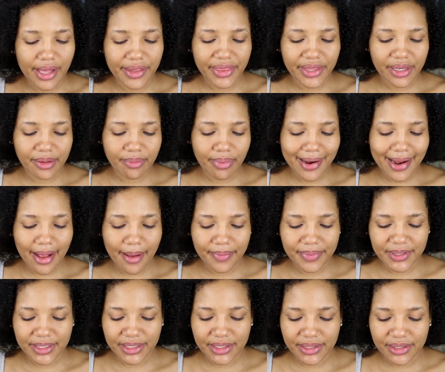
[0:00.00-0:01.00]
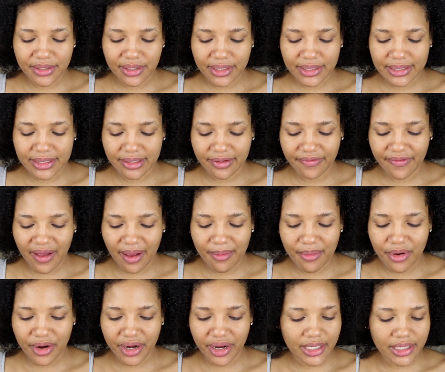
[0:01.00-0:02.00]
I think perhaps it's just the
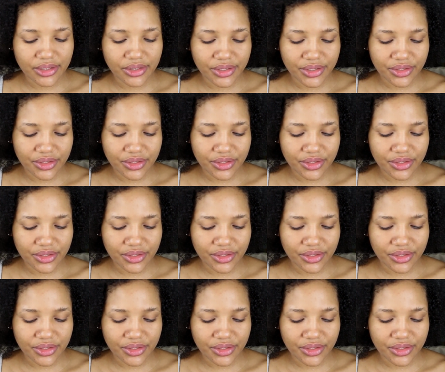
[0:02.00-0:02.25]
fabric that